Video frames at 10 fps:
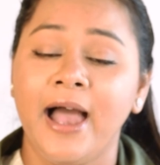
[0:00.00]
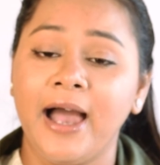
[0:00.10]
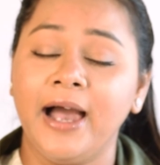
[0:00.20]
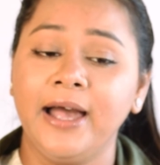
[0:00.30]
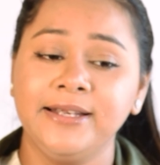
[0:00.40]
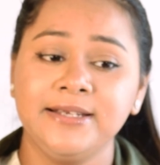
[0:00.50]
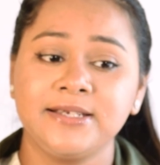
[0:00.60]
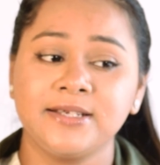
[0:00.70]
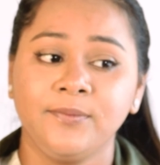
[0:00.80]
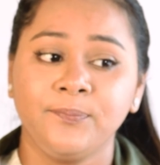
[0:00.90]

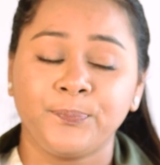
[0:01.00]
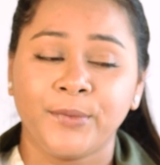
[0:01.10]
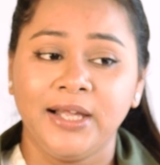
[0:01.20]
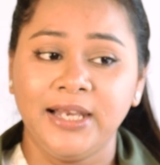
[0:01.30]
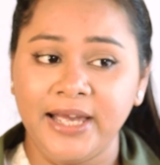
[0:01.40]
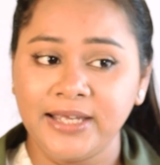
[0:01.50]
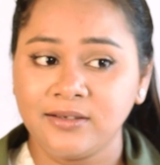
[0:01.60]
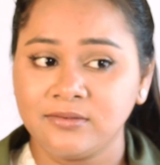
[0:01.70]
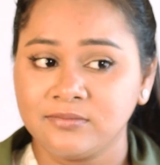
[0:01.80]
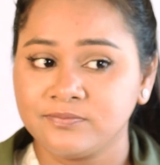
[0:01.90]
And
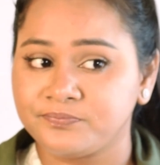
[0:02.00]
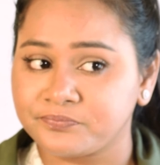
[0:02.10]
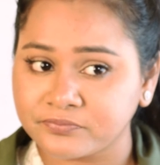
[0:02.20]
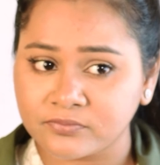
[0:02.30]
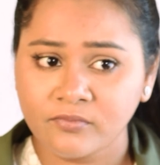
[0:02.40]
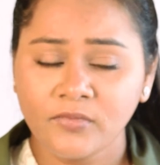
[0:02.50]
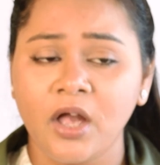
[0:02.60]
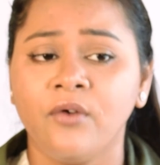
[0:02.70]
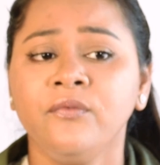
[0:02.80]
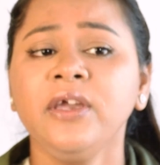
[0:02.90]
like
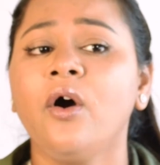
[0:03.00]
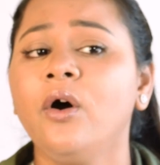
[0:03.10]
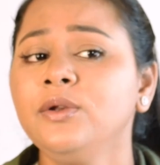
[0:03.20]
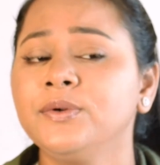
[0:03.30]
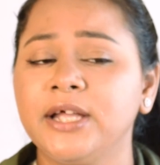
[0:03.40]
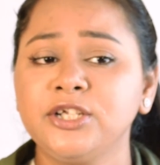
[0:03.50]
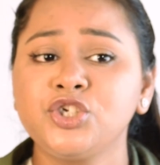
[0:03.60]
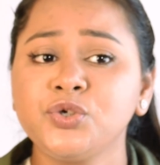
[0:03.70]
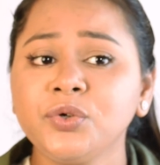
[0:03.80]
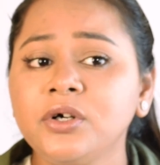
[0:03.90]
we all know that
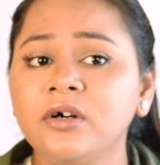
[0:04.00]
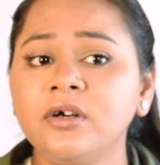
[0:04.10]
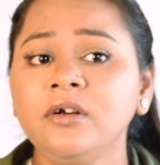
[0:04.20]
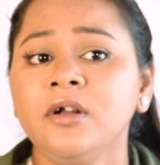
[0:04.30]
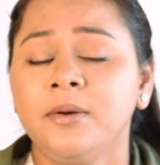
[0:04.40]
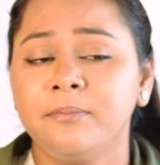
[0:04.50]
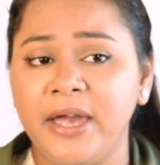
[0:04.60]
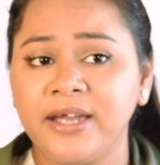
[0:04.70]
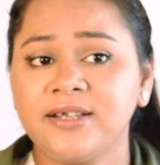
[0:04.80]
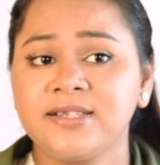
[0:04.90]
sugar
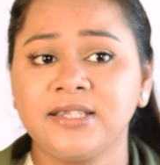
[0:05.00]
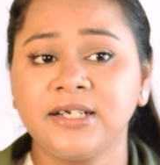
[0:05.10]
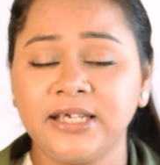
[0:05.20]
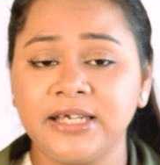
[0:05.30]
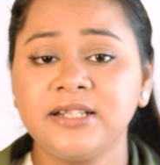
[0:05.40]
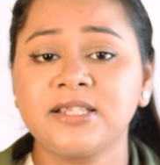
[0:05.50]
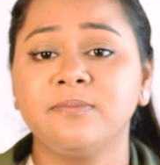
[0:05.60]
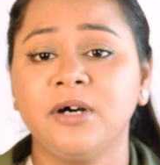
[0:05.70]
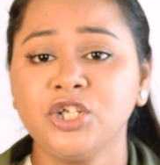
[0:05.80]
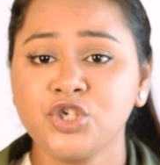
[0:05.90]
makes the kids
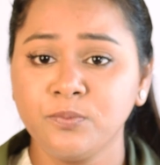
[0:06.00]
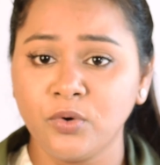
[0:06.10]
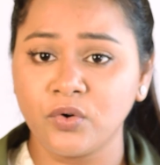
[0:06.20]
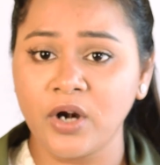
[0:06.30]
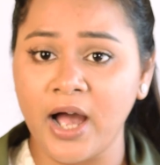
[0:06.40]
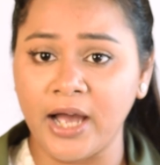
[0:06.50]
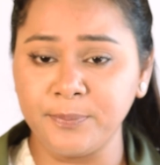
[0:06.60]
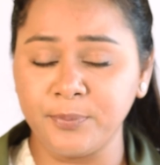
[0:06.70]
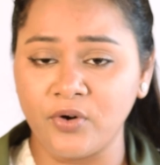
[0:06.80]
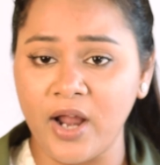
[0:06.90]
much more
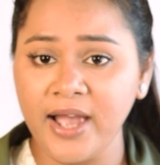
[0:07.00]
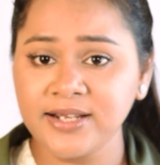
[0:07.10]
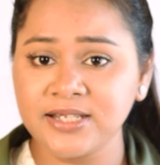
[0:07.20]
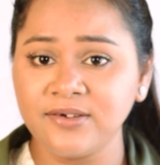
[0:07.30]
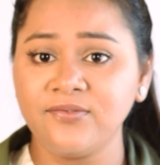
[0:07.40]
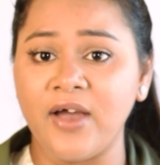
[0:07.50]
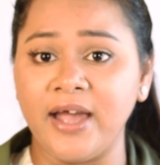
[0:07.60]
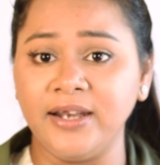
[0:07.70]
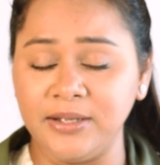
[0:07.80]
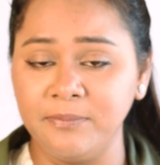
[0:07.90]
hyperactive
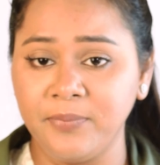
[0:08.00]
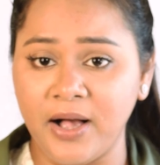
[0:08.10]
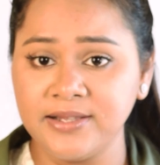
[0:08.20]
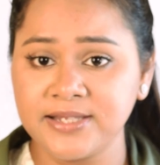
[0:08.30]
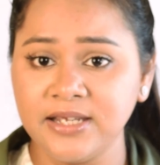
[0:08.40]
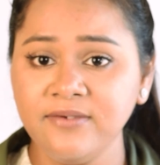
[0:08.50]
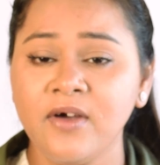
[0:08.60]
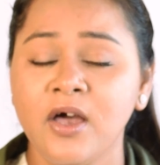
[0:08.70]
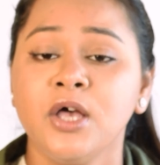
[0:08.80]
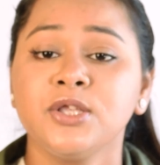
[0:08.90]
and
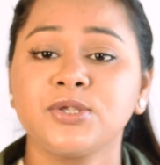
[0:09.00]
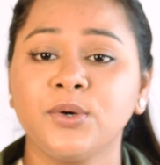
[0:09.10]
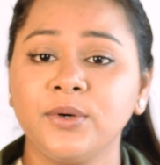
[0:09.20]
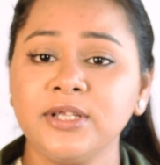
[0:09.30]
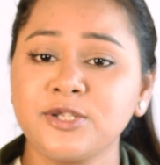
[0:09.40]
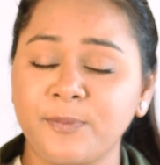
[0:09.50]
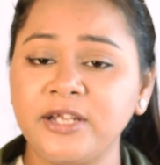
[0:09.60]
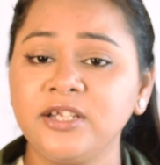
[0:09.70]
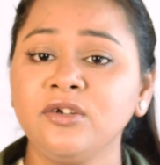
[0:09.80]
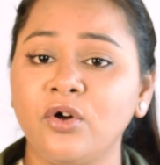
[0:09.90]
impulsive, so it's
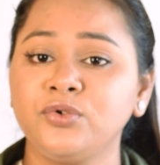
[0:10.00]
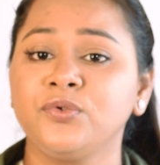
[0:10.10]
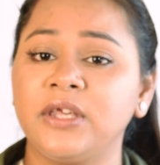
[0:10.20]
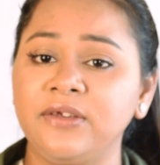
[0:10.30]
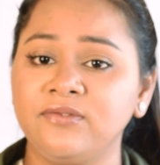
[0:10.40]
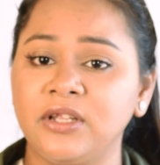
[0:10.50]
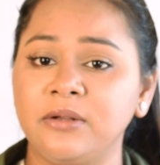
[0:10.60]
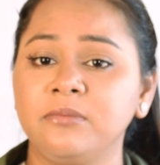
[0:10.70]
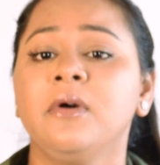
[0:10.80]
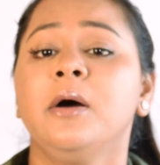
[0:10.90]
better not to give
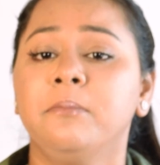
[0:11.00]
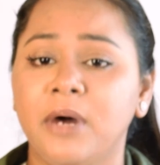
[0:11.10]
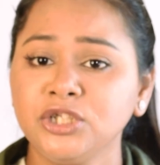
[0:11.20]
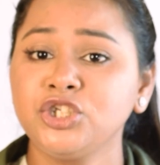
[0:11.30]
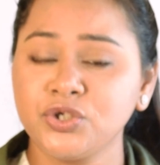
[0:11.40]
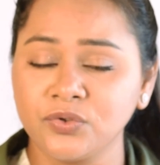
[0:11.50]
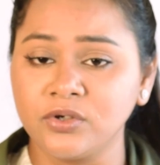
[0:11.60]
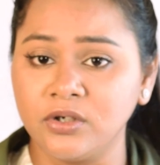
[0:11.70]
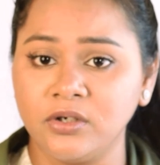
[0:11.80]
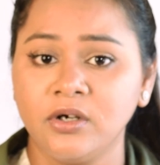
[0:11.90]
them much
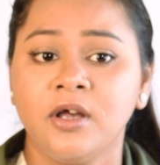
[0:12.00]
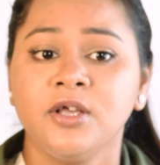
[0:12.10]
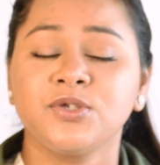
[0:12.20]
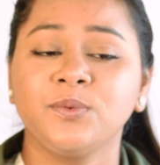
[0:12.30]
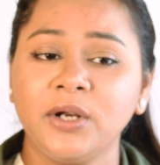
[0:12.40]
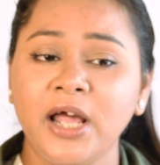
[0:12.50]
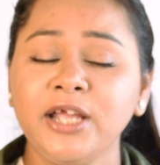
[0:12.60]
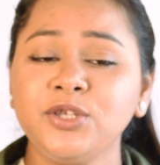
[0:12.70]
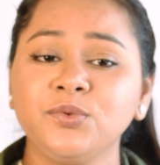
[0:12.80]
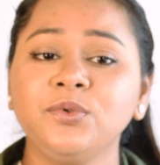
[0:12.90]
sugar. So what
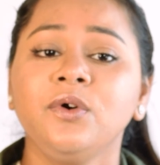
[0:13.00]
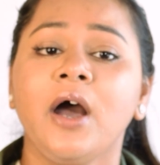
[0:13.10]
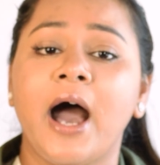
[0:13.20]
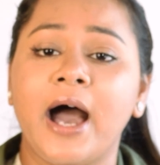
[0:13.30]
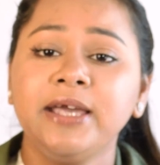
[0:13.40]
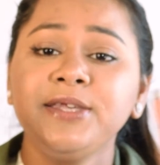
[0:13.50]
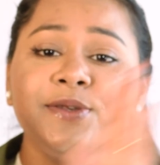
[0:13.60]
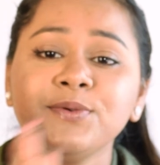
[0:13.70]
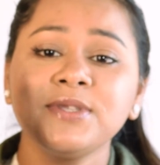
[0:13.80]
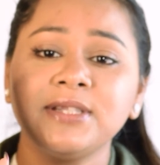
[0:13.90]
I do, I
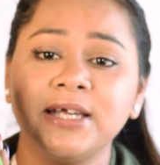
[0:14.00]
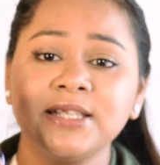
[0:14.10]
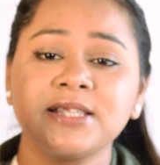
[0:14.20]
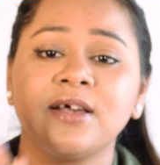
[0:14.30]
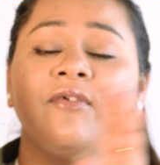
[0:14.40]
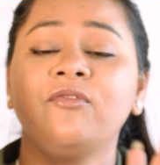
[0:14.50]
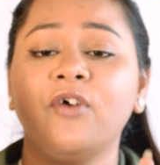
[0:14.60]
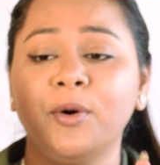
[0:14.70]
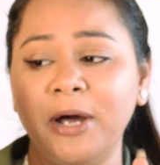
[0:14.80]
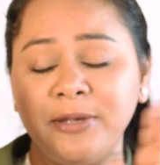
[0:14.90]
use this
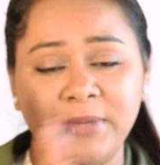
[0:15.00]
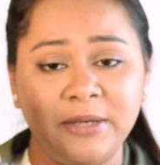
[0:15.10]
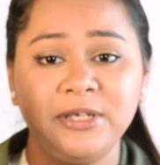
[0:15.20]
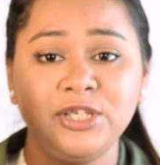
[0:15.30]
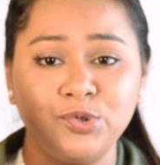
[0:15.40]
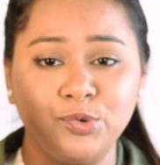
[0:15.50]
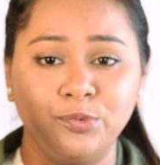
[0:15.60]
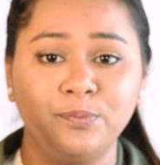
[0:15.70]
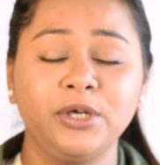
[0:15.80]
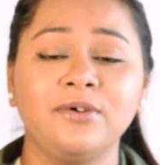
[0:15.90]
for my baby too,
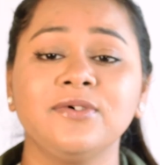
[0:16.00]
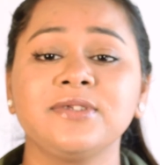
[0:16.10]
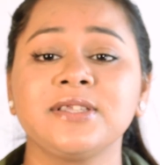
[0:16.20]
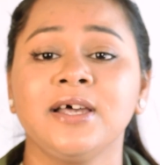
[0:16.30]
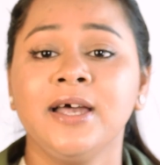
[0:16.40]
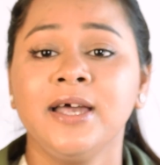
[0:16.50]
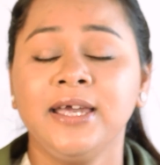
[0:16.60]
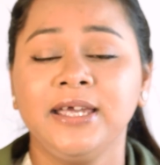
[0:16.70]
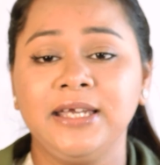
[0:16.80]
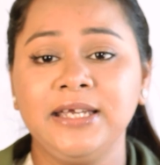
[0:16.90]
because
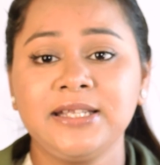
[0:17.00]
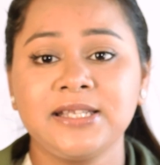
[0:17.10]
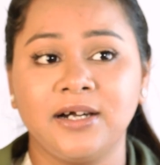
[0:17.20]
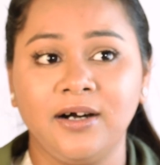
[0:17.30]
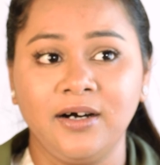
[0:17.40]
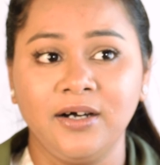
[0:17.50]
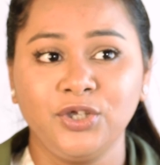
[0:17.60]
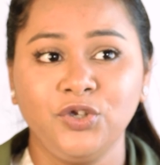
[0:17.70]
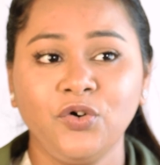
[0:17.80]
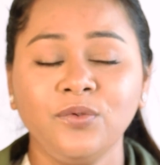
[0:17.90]
it
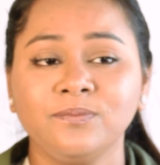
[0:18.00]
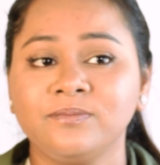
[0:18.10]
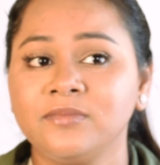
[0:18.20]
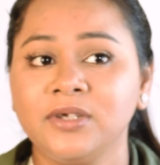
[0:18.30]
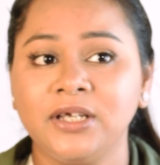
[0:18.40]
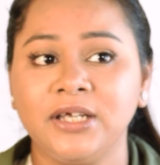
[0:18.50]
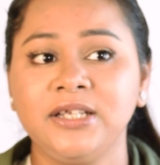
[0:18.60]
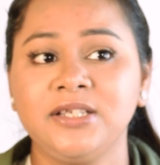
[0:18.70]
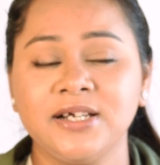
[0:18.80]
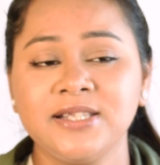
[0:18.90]

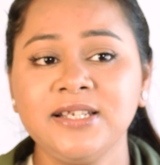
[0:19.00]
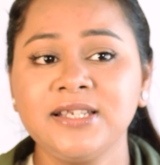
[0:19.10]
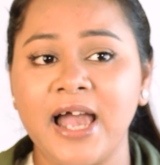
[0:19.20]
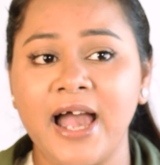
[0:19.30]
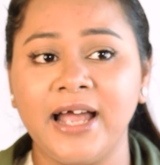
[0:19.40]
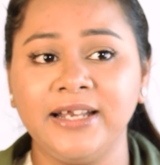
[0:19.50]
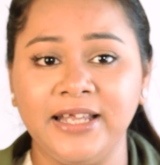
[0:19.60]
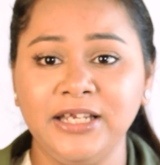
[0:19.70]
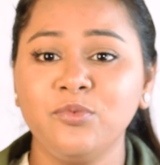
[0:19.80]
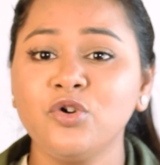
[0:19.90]
it doesn't add
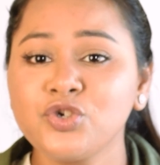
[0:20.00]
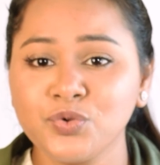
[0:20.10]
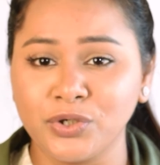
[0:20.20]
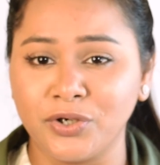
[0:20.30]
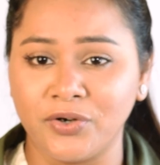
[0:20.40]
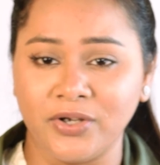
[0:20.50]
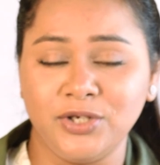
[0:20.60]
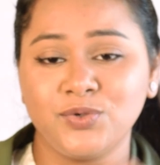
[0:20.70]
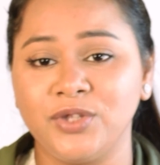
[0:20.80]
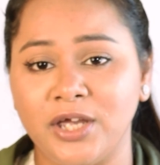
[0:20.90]
any more sugar
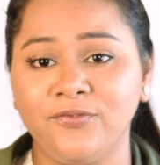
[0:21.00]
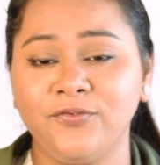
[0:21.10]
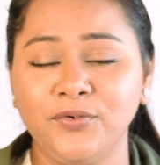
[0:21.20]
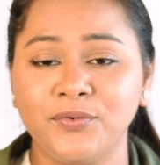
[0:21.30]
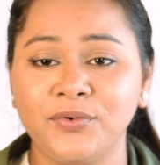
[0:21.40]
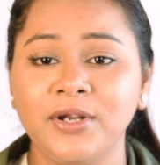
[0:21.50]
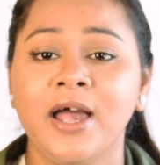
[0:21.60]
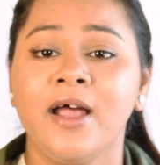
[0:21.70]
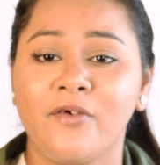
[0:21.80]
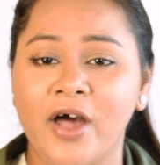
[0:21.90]
into their food,
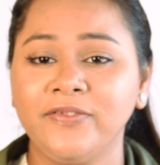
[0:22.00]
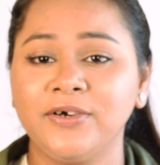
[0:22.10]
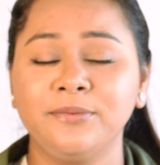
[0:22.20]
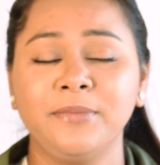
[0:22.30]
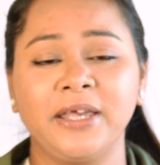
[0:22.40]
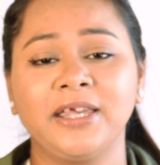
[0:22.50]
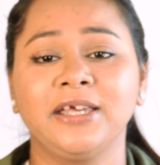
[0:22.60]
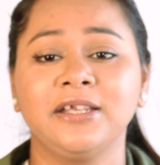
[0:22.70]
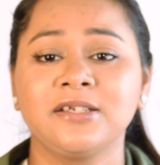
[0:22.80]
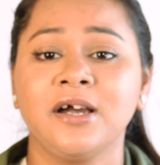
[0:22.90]
rather
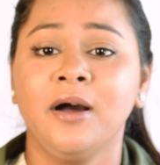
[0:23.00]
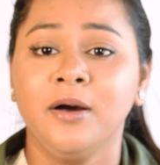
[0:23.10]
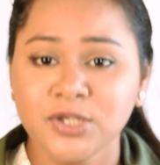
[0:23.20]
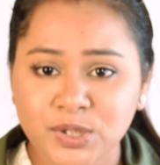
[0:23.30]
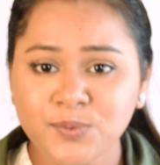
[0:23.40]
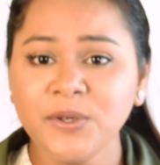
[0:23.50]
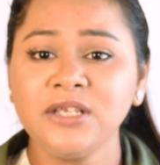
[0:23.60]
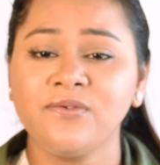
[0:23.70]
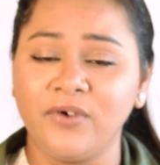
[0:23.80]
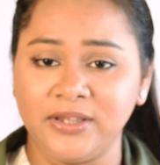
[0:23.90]
making it
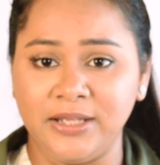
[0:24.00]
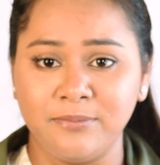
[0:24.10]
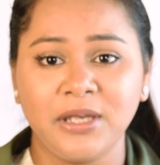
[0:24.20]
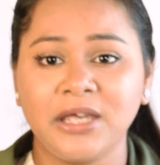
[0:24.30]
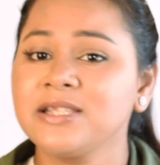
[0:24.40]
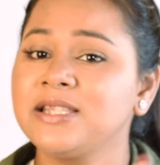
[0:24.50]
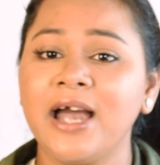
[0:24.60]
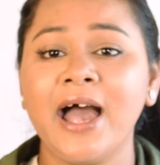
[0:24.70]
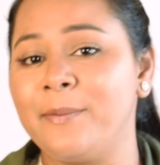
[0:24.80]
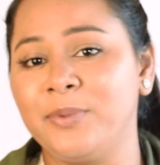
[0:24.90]
sweet for them because they
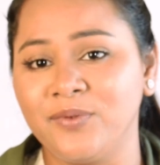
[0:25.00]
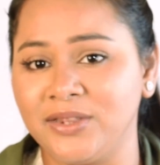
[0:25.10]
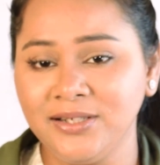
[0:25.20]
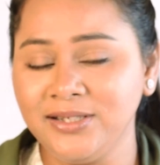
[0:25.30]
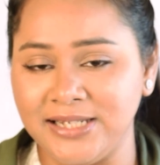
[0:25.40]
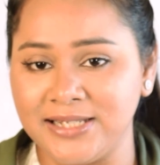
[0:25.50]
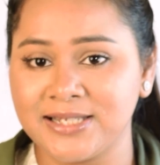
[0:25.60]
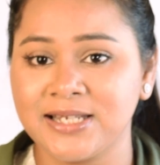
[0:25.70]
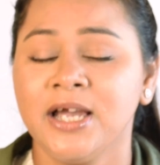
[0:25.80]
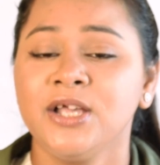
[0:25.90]
are happy with the
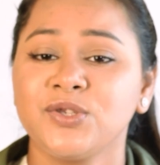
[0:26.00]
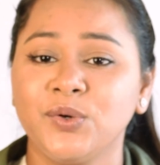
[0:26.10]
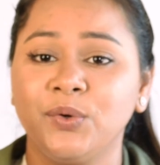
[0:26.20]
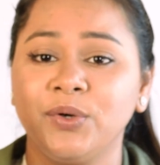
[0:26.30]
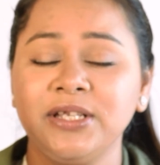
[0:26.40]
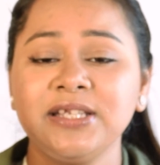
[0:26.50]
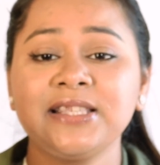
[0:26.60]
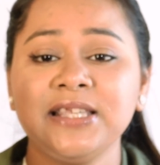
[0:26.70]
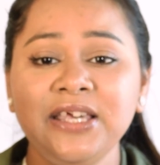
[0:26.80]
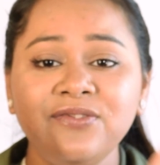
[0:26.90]
taste. So it
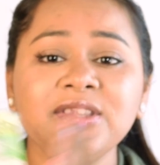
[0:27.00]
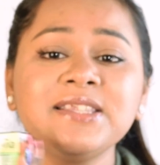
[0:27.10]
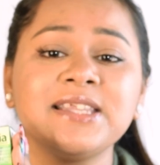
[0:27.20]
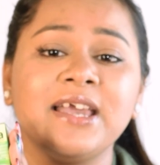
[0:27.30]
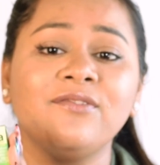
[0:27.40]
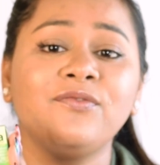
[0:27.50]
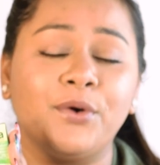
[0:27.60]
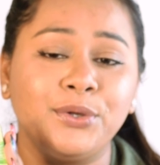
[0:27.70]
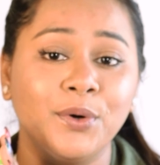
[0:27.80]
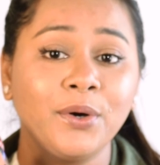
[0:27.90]
is even safe
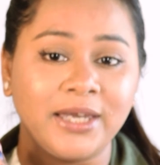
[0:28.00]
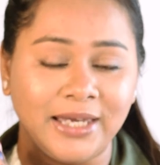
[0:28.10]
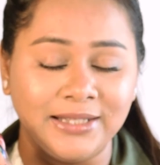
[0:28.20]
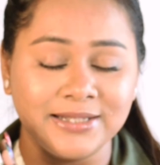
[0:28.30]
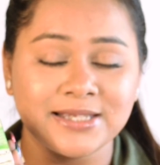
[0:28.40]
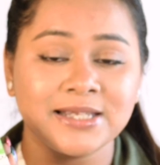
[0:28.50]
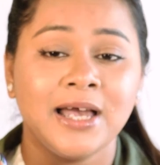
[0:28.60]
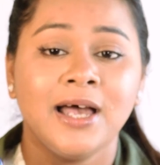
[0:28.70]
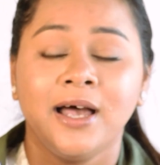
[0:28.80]
for your kids.